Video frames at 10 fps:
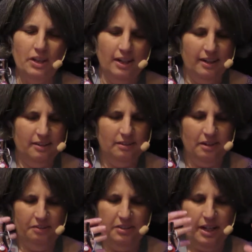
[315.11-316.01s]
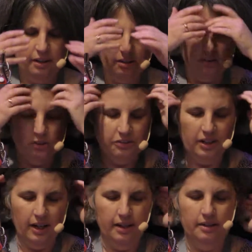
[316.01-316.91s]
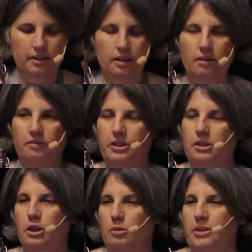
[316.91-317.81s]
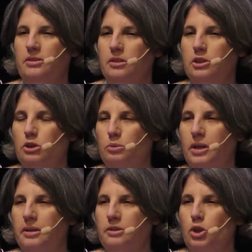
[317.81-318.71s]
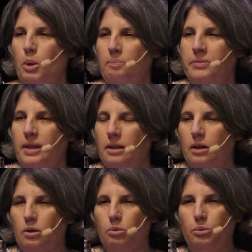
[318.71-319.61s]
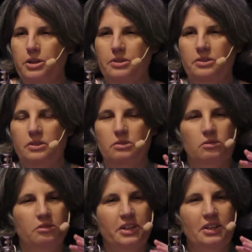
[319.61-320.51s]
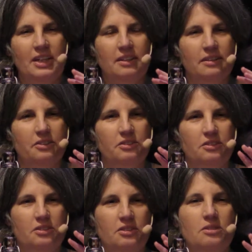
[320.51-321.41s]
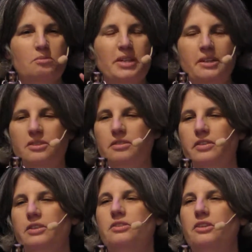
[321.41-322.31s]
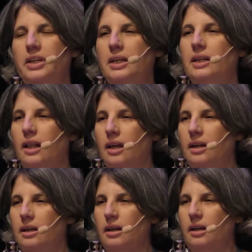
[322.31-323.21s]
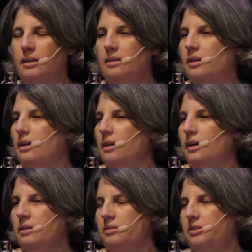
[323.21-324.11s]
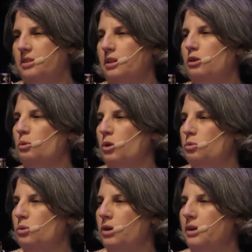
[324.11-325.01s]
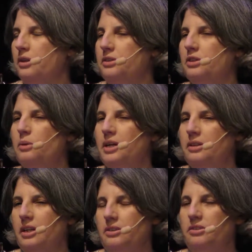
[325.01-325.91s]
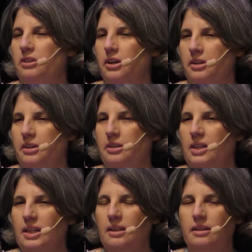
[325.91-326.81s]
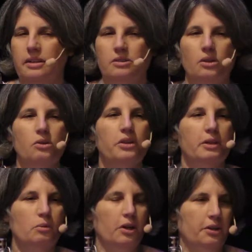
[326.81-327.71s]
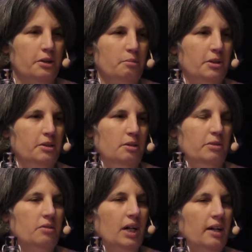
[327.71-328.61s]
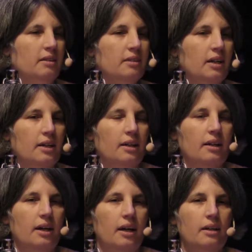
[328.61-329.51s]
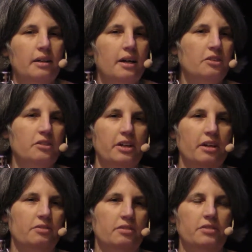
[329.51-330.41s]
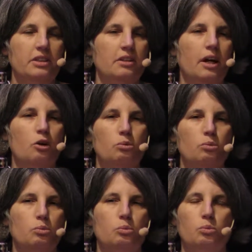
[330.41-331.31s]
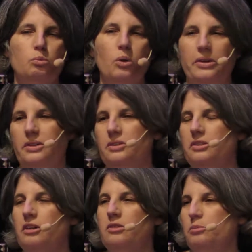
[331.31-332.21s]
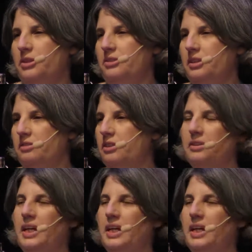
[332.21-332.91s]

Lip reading: the sort of technical side of economic social rights, which is really just 2 minutes of history. At the end of the Second World War, the UN gets started. They know they want there to be human rights. And they actually have to figure out what these governments that have